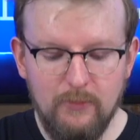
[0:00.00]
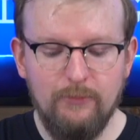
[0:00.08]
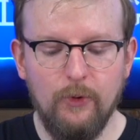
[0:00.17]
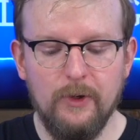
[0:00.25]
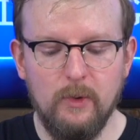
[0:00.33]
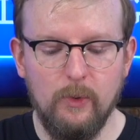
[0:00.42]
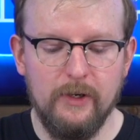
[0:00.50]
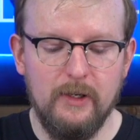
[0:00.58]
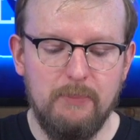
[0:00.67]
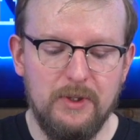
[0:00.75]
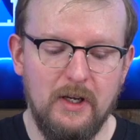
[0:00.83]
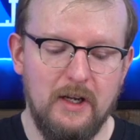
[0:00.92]
For an aura,
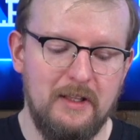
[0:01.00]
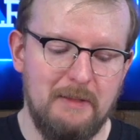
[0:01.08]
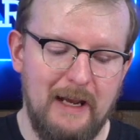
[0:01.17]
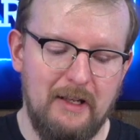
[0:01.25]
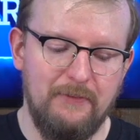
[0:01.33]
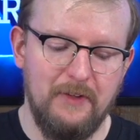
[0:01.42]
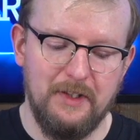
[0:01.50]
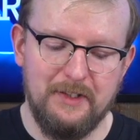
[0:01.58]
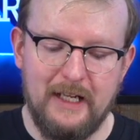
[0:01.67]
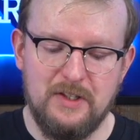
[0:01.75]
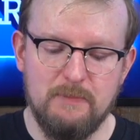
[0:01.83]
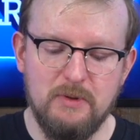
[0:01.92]
put it onto the battlefield
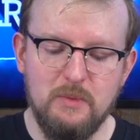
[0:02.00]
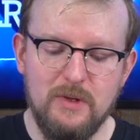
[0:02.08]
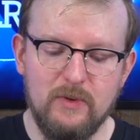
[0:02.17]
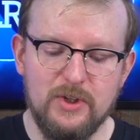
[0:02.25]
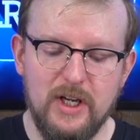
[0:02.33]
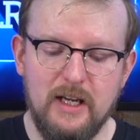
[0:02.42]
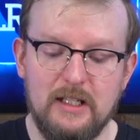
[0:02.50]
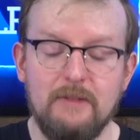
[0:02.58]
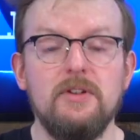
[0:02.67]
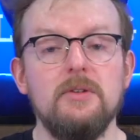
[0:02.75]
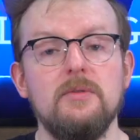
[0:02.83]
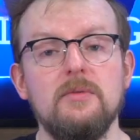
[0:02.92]
attached to Boonweaver Giant.
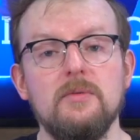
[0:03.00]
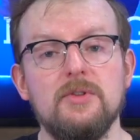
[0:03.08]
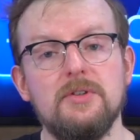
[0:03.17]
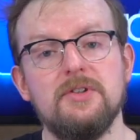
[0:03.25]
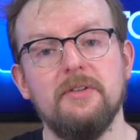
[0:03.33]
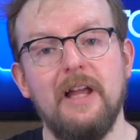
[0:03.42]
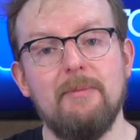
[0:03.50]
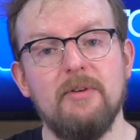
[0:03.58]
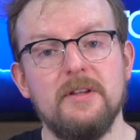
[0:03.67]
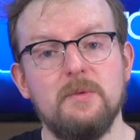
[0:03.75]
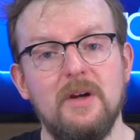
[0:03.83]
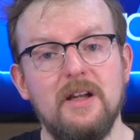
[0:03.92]
If you search your library
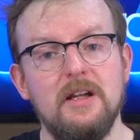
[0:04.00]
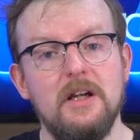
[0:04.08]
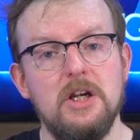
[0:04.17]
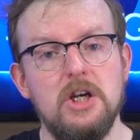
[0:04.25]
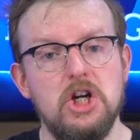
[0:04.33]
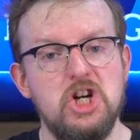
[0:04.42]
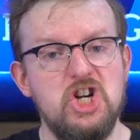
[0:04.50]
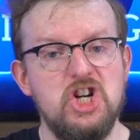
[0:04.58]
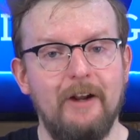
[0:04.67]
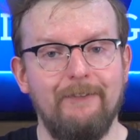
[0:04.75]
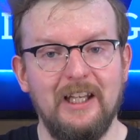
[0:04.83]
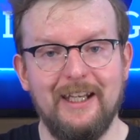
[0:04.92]
this way,
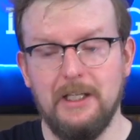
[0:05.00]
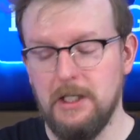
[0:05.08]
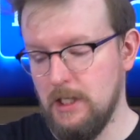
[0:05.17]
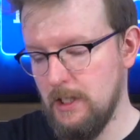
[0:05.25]
shuffle it.